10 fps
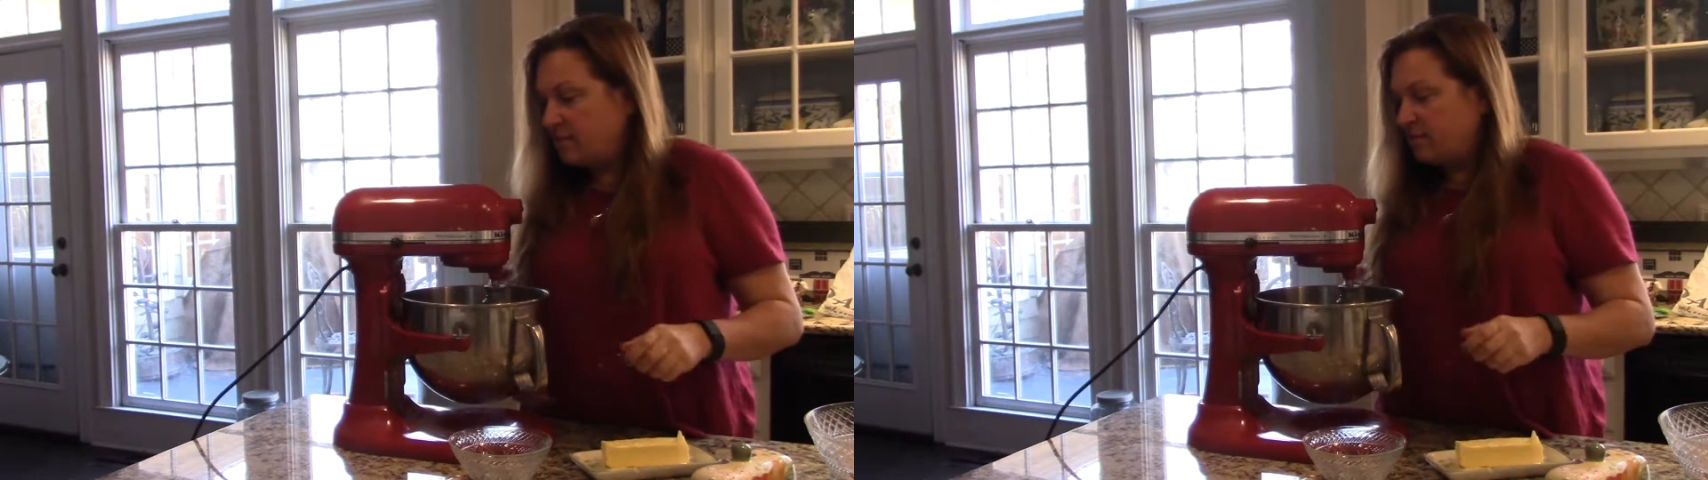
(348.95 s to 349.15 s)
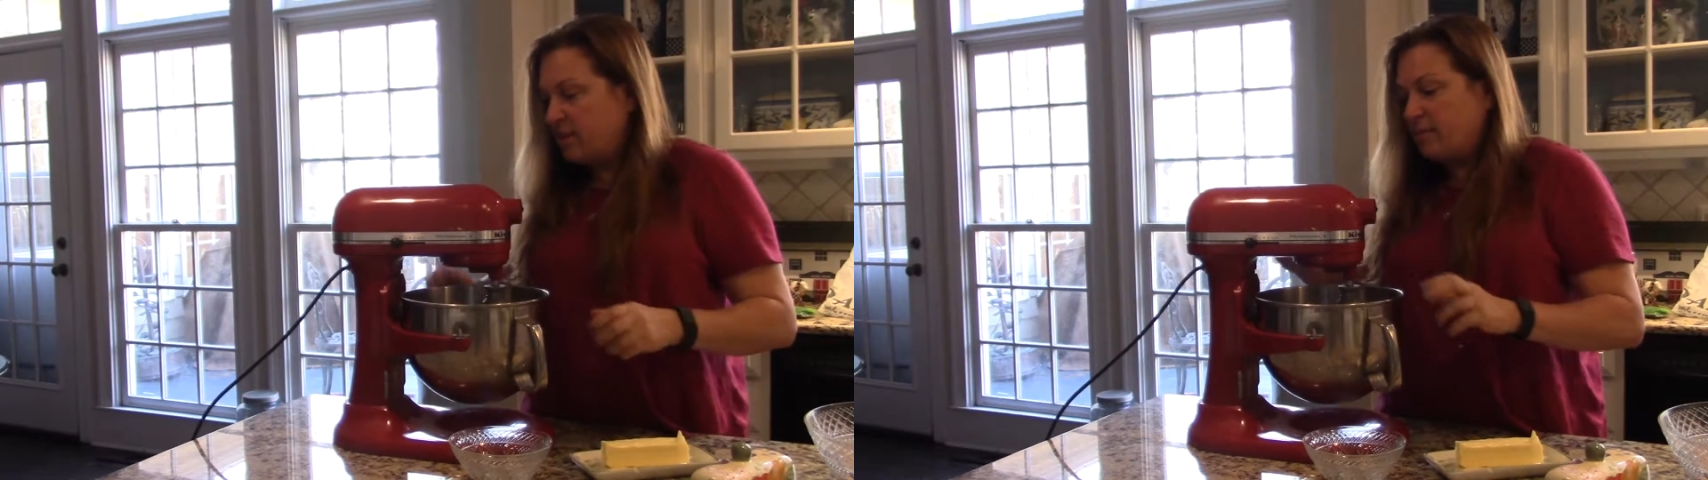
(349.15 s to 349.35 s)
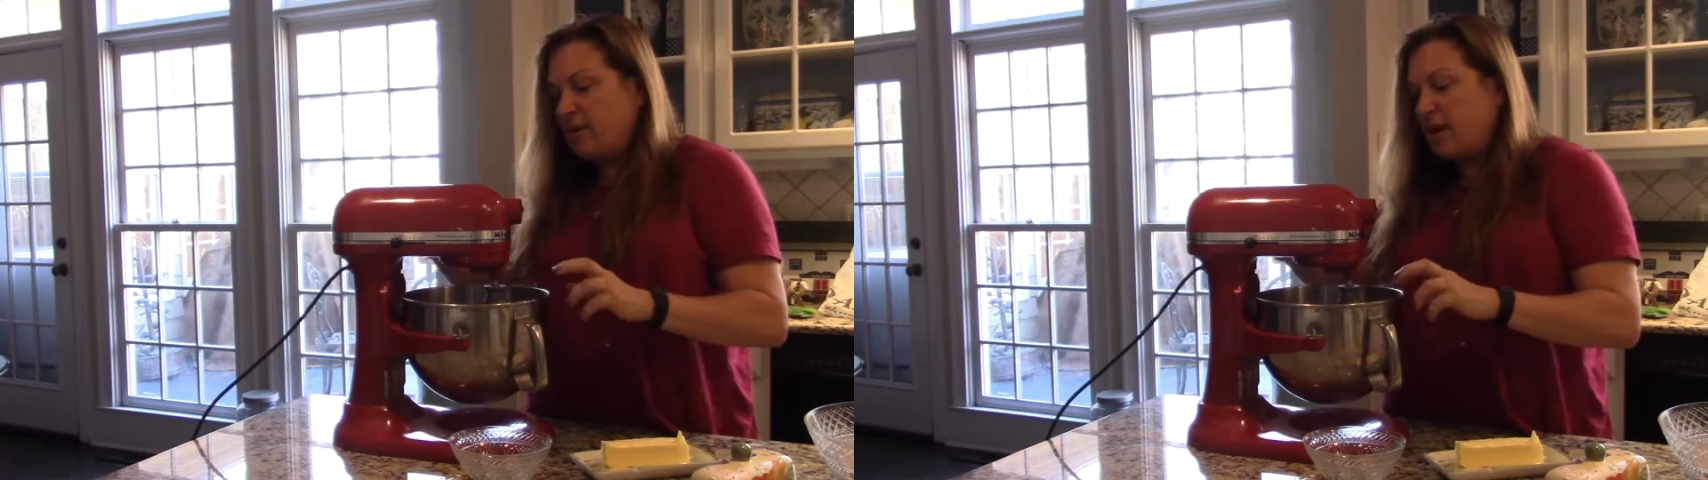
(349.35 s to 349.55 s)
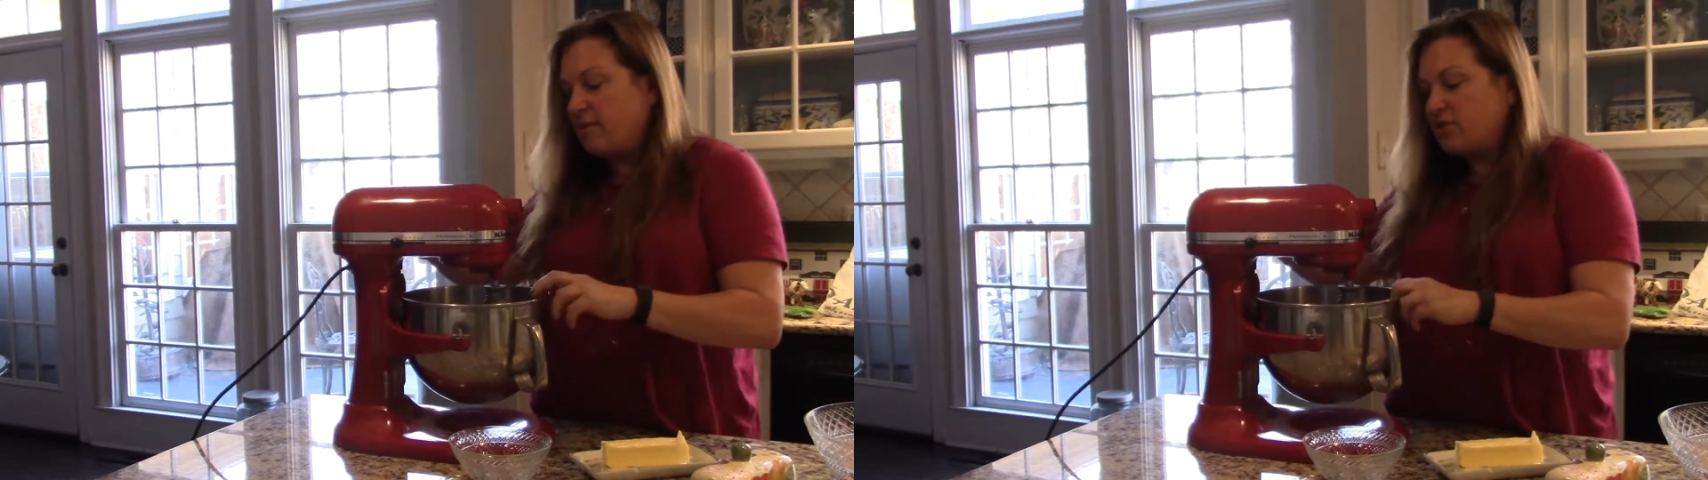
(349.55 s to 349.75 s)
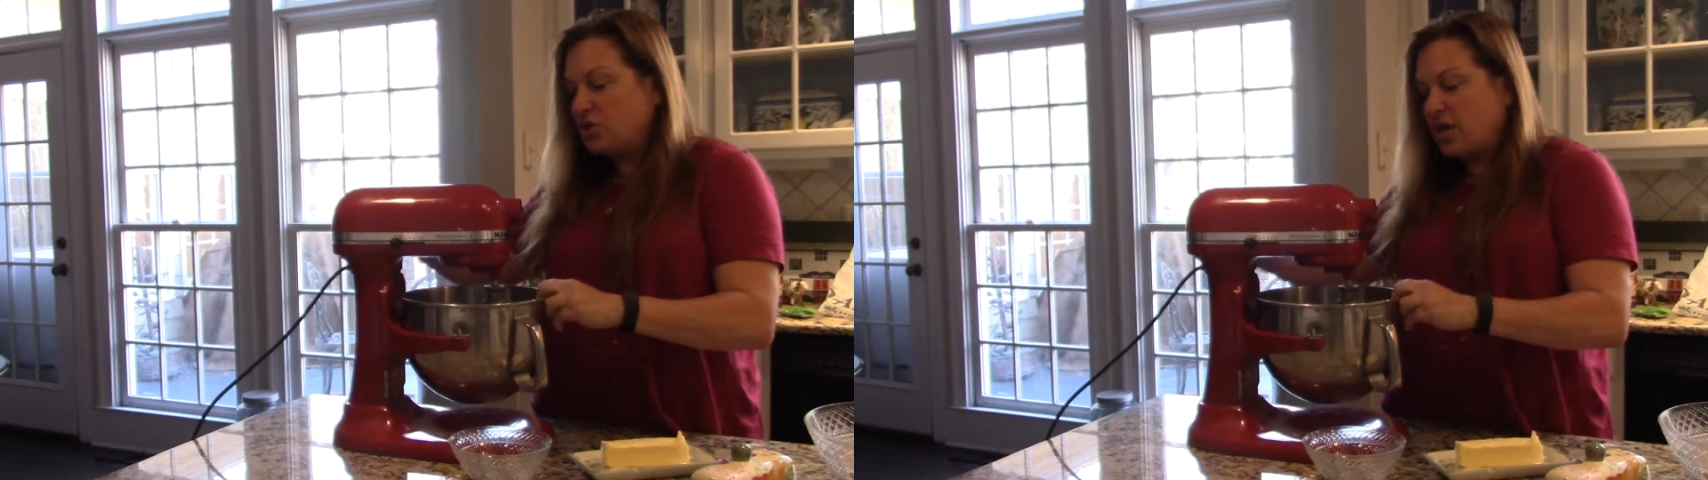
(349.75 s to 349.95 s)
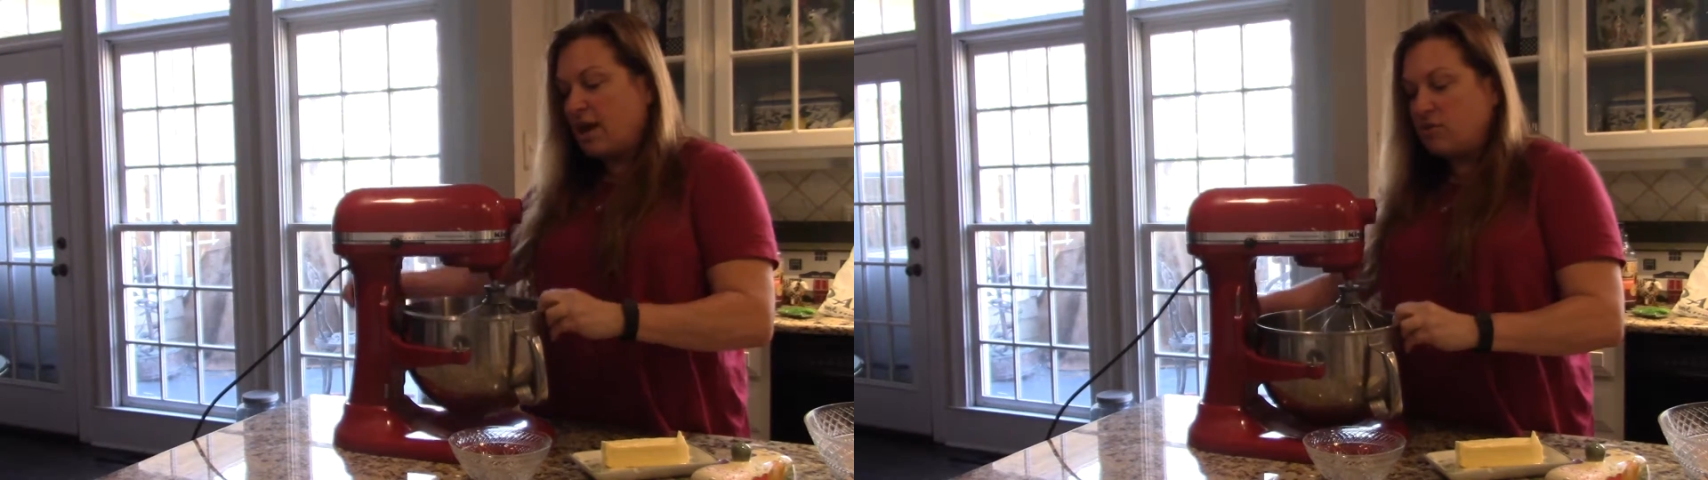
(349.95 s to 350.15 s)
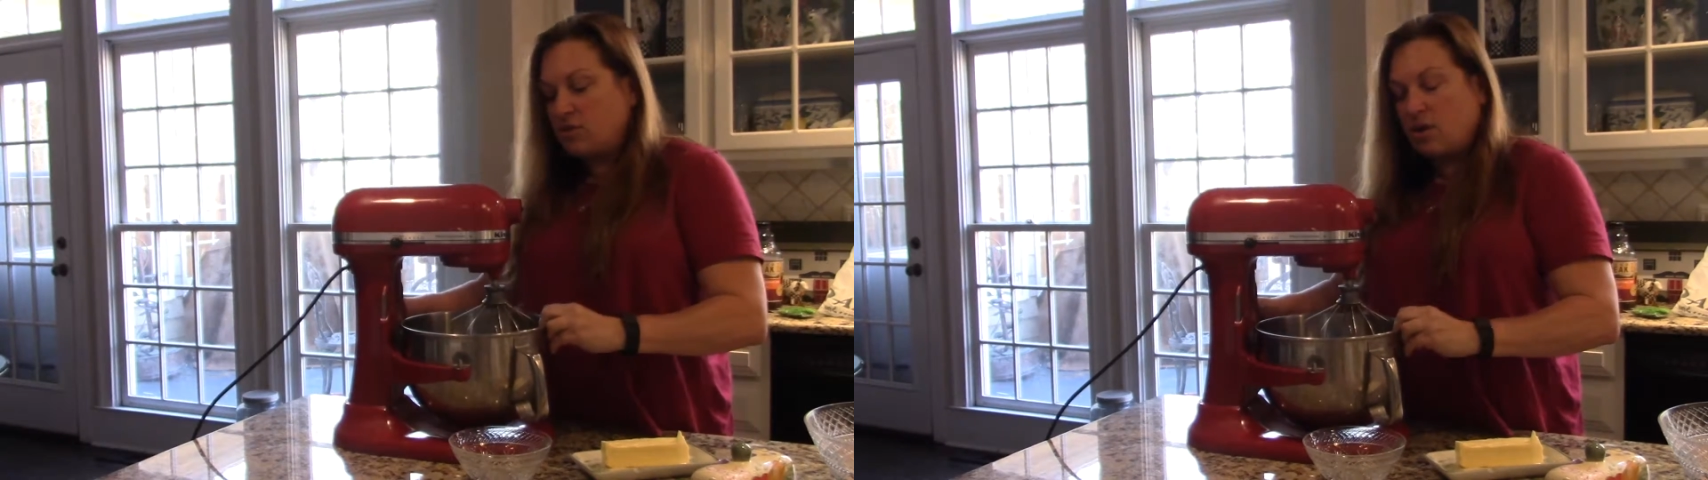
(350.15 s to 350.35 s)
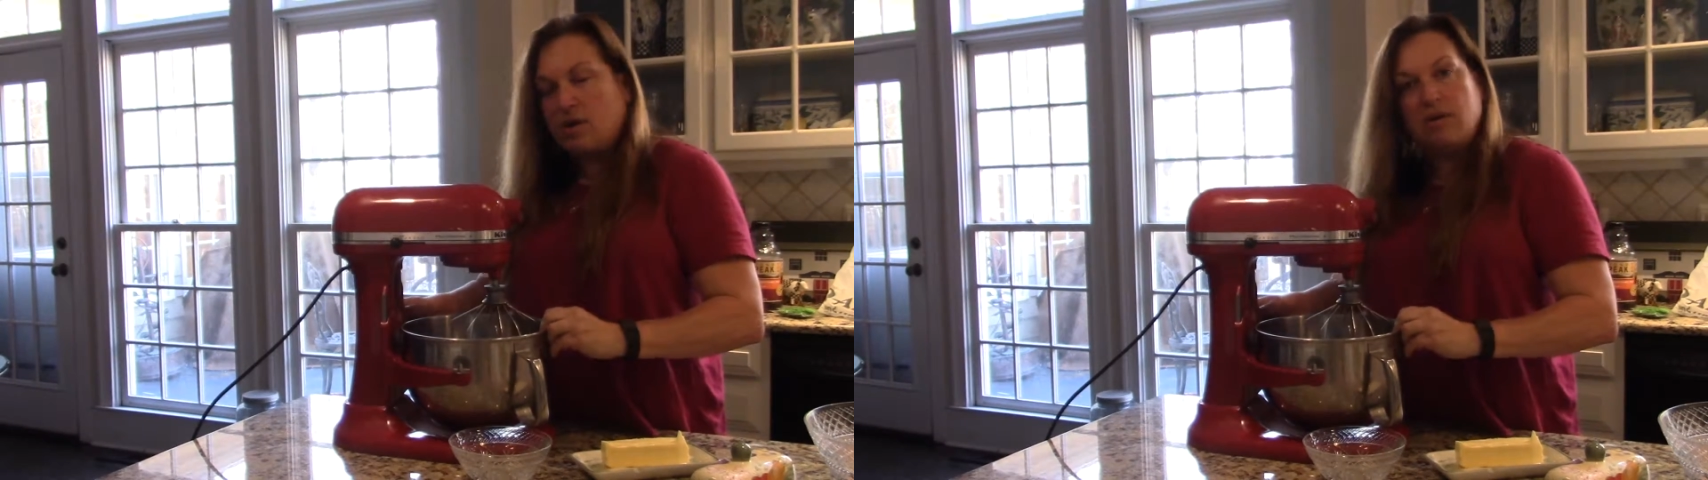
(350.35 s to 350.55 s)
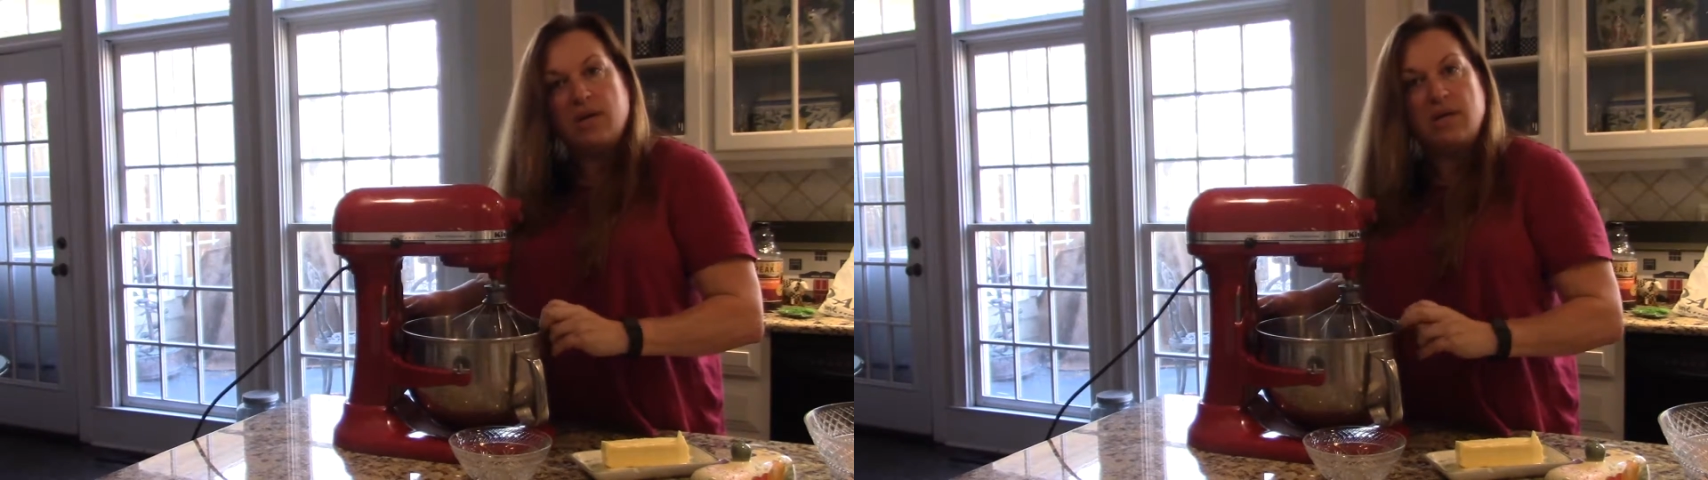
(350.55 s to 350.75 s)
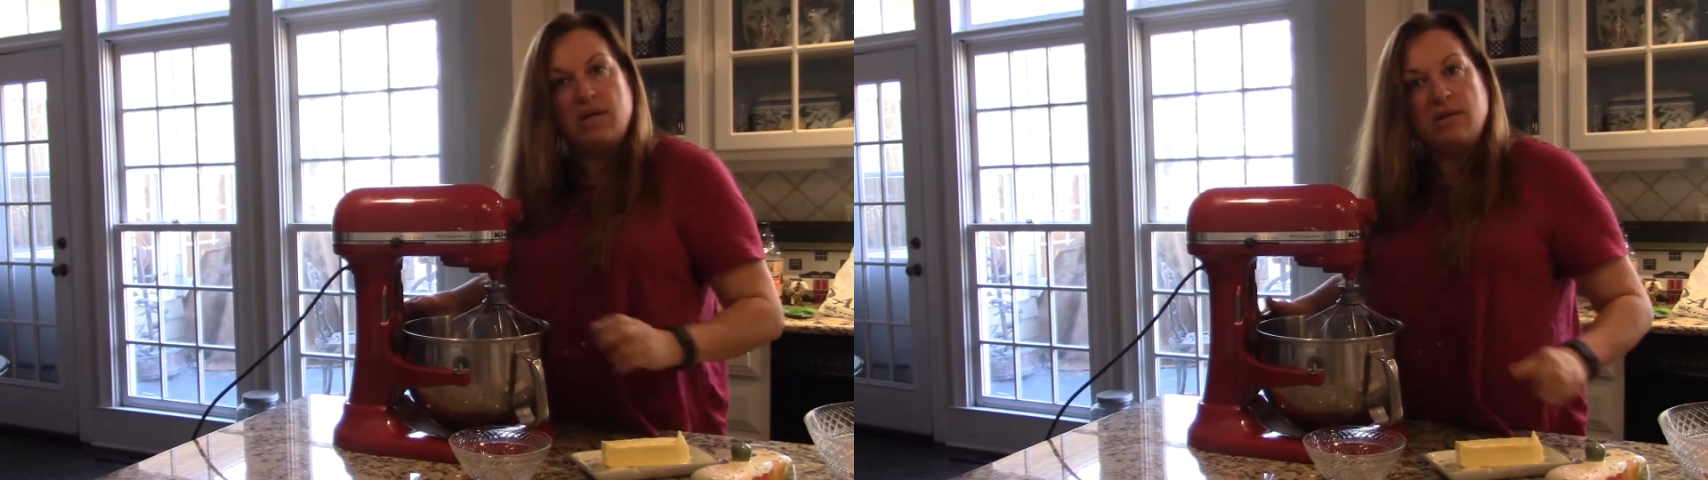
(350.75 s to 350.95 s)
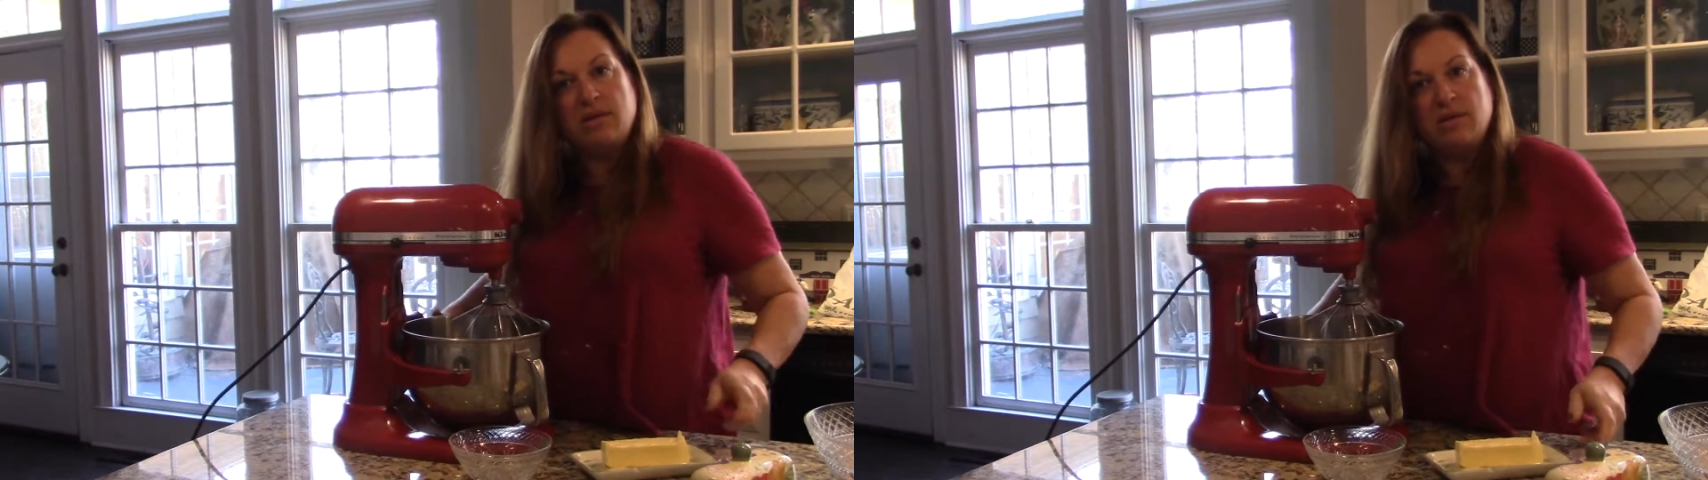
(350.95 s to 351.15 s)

Maybe Irish cows are